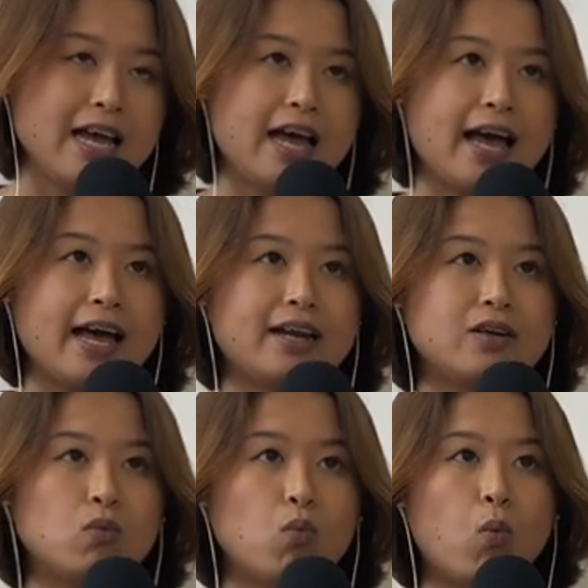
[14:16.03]
And
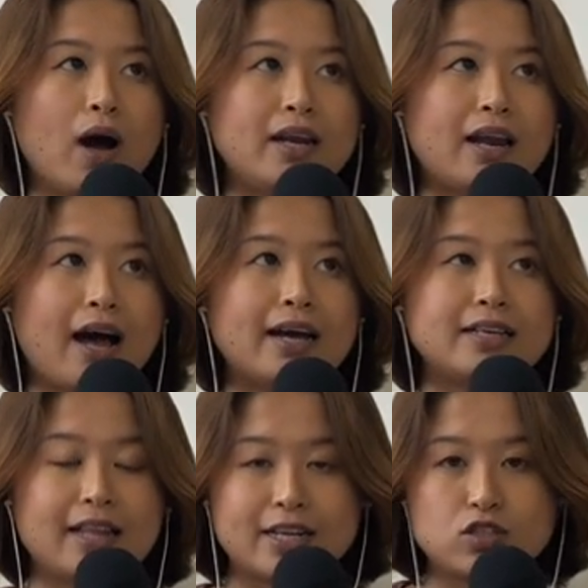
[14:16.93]
what I
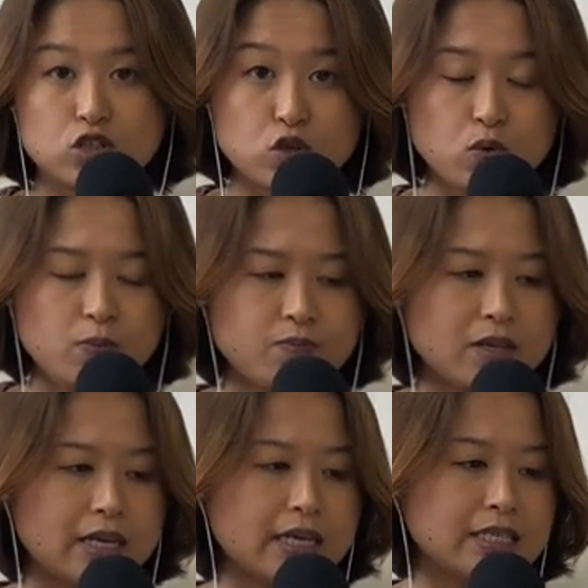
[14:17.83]
like to do
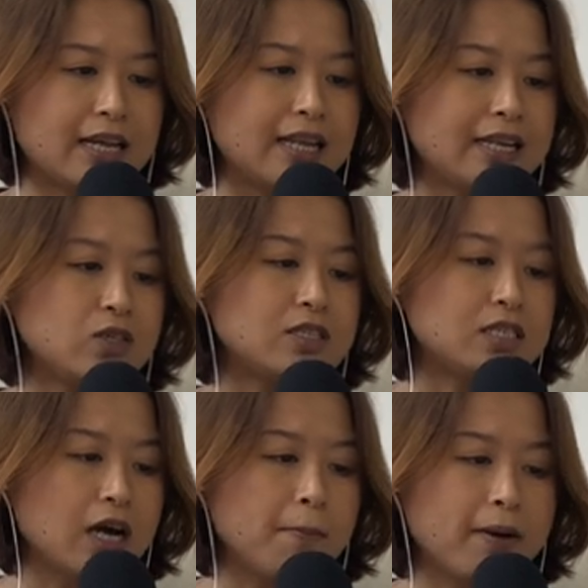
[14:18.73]
is I like to
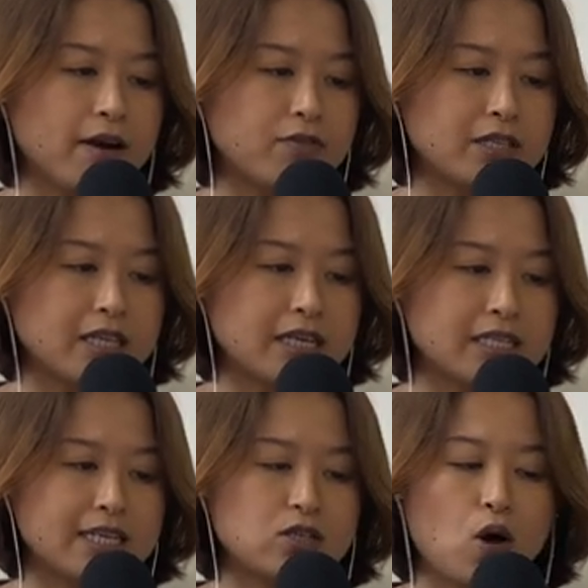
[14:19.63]
dump everything
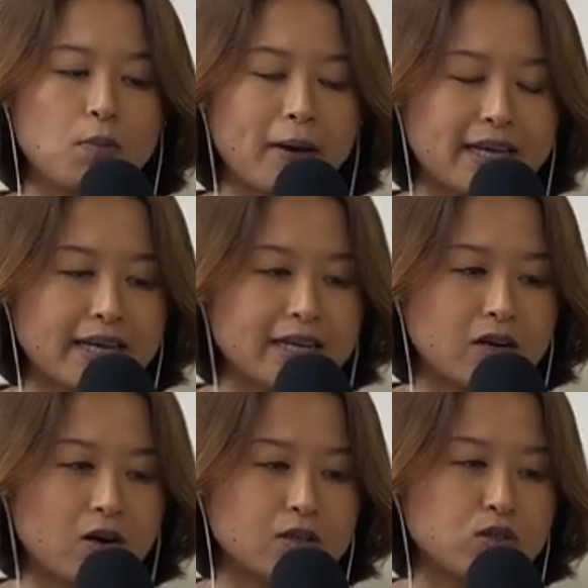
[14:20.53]
that's on my head
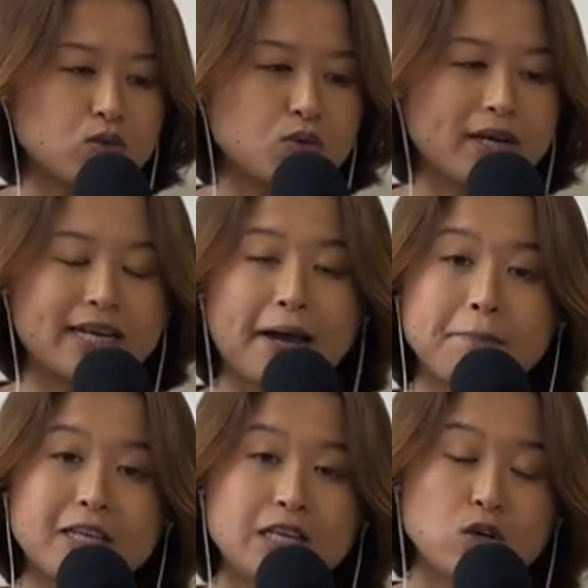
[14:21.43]
onto an
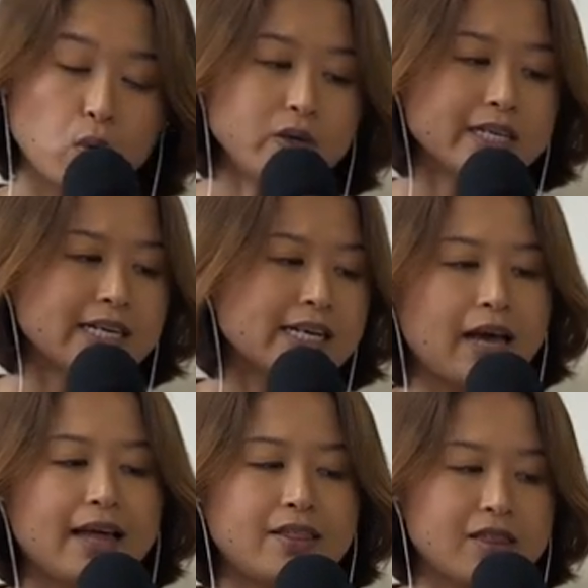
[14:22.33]
empty note
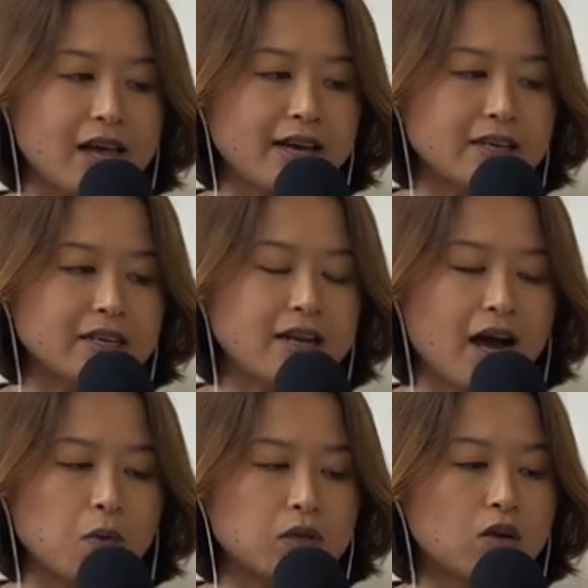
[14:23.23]
and then I
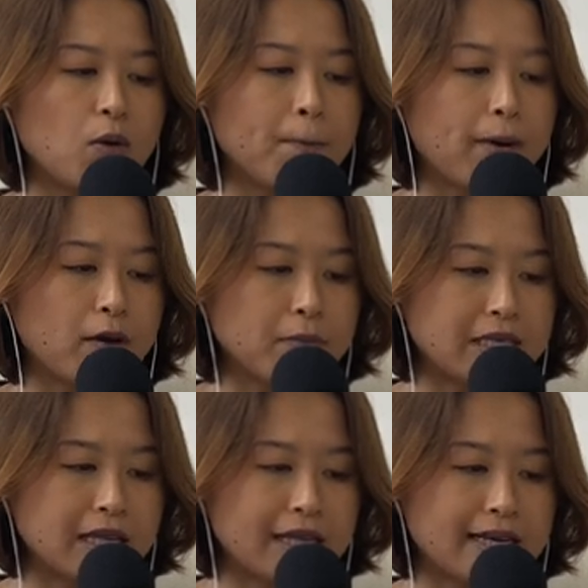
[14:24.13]
would
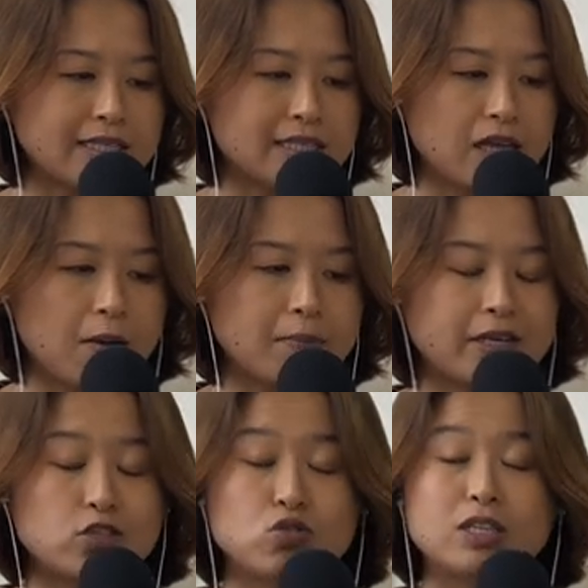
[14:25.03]
compartmentalize them
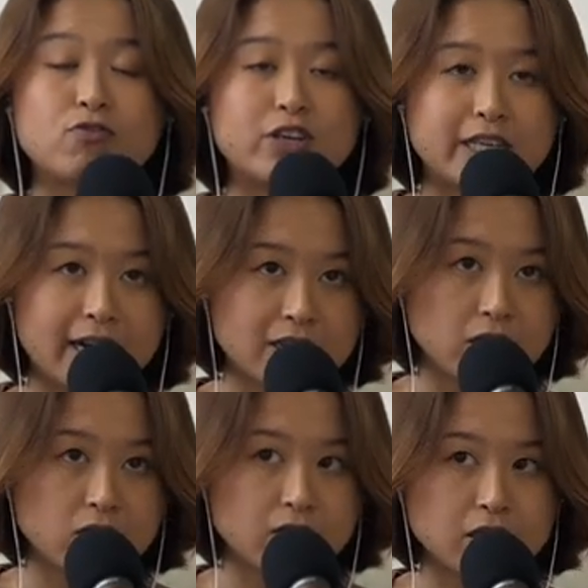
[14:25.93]
into different
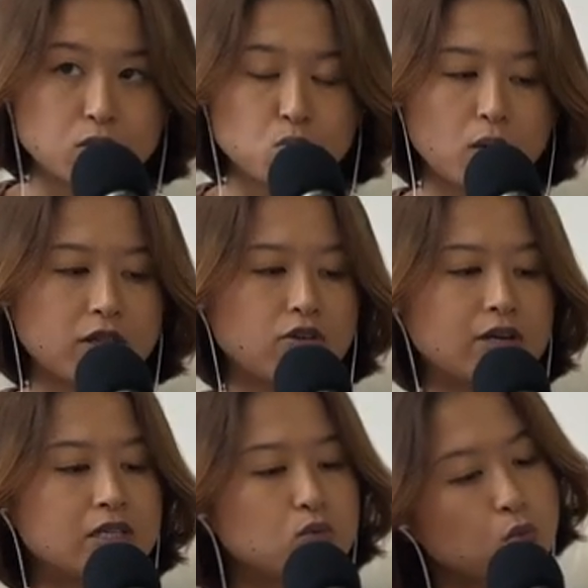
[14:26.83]
categories, whether
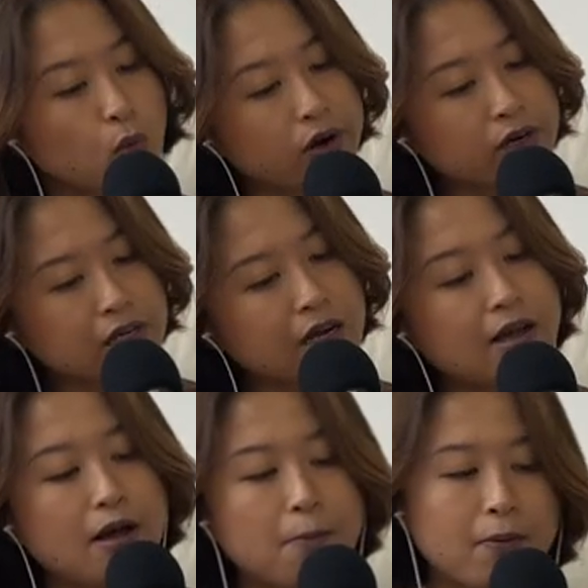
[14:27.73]
it's work,
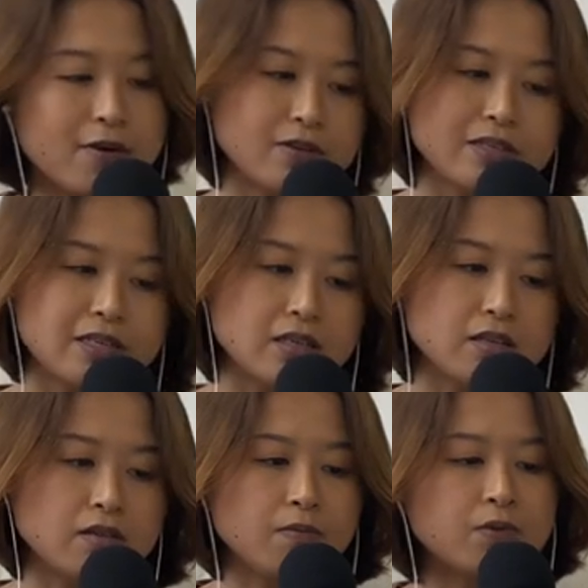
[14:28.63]

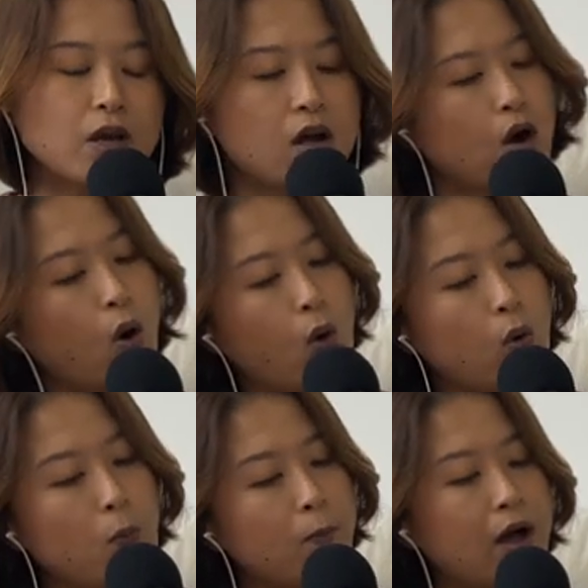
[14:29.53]
personal,
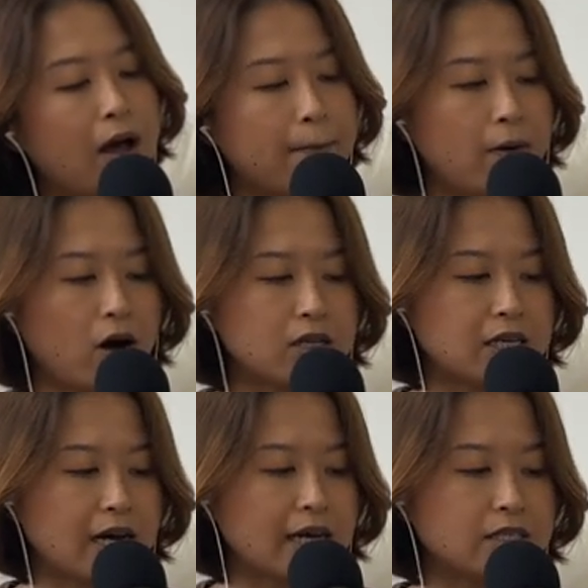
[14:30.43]
home,
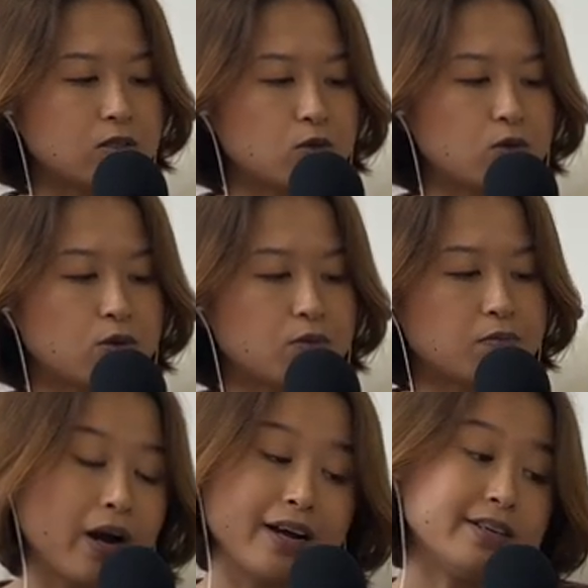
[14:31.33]
podcast, or
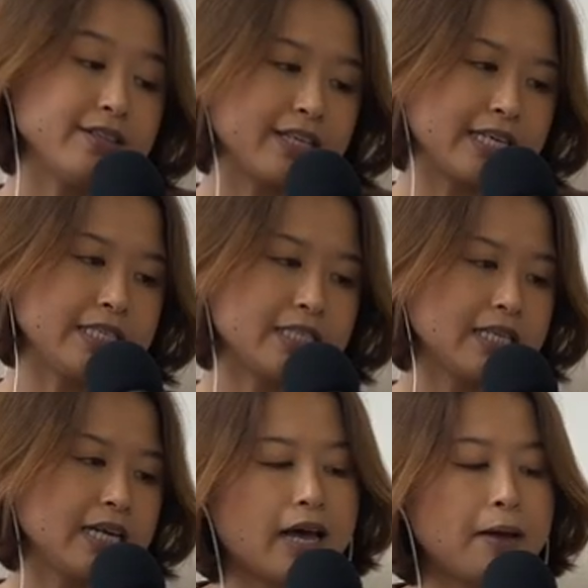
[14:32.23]
other things.
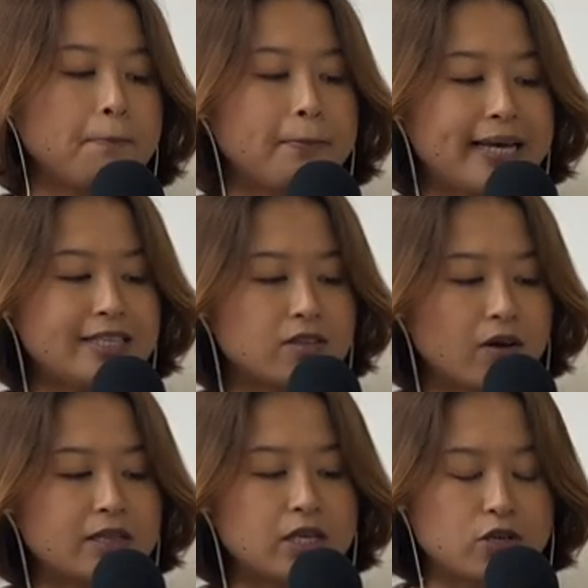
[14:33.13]
And based
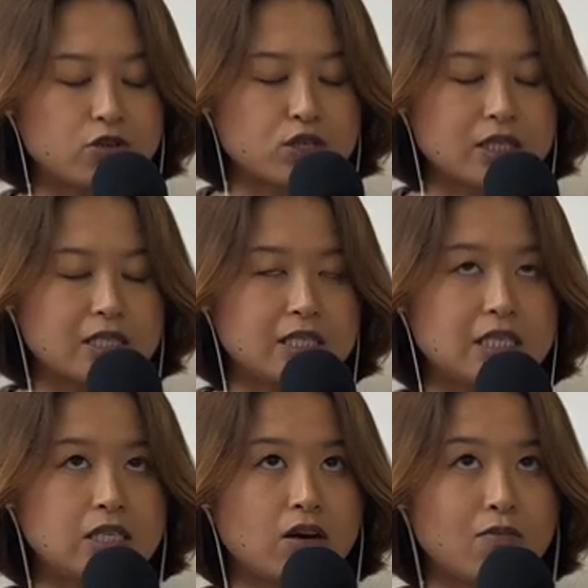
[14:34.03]
on the
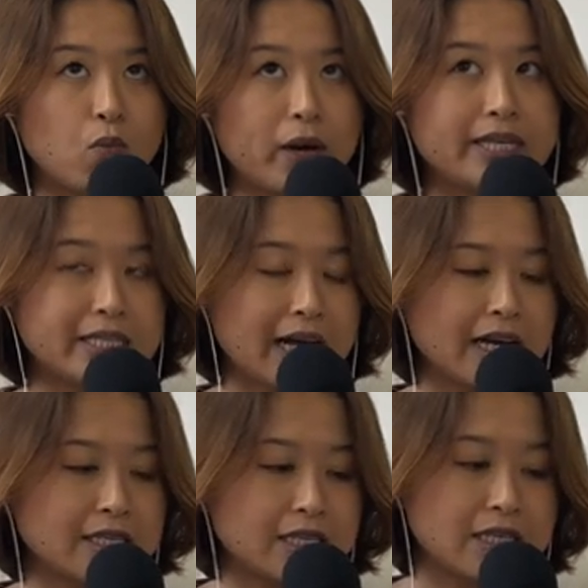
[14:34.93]
urgency of when a
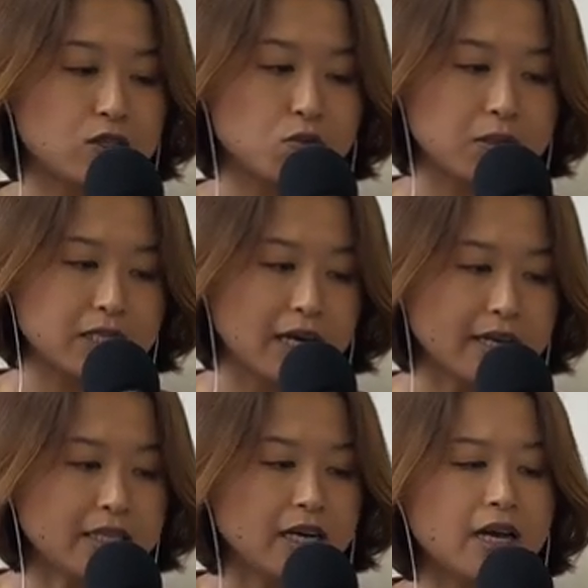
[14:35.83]
task needs to be
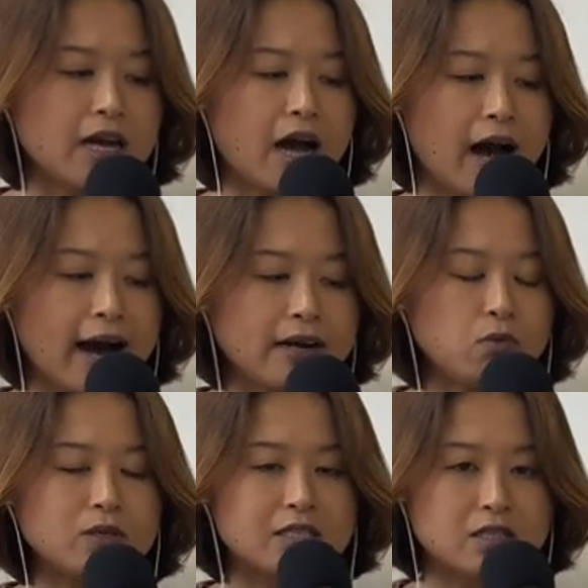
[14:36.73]
done, I
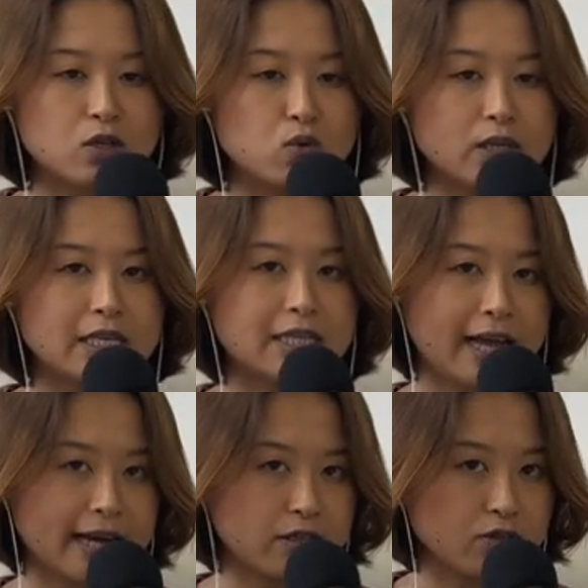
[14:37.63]
would slowly
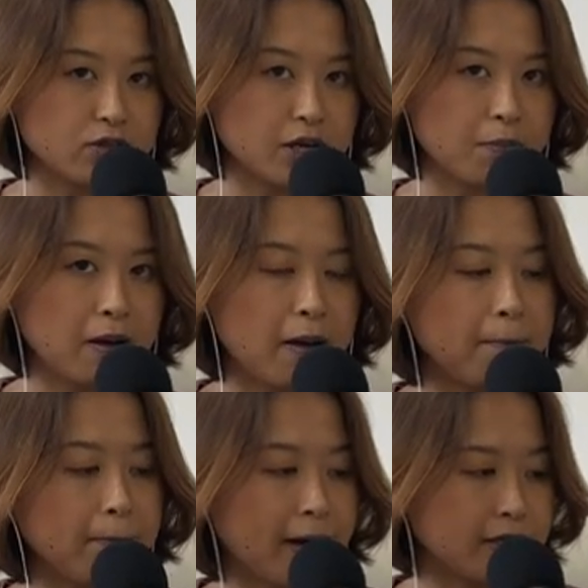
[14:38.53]
tackle them
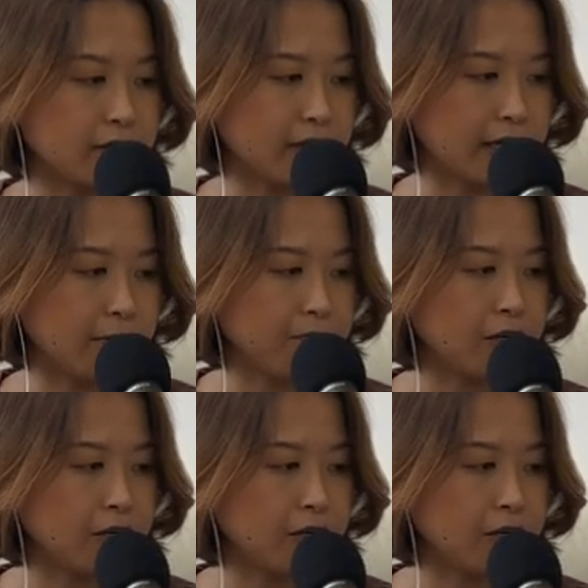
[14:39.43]
by the day.